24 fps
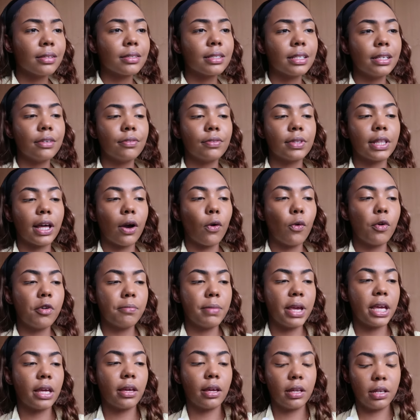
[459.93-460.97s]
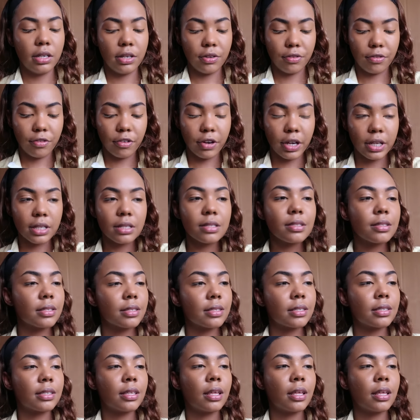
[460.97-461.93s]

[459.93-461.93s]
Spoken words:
See if that would make a difference.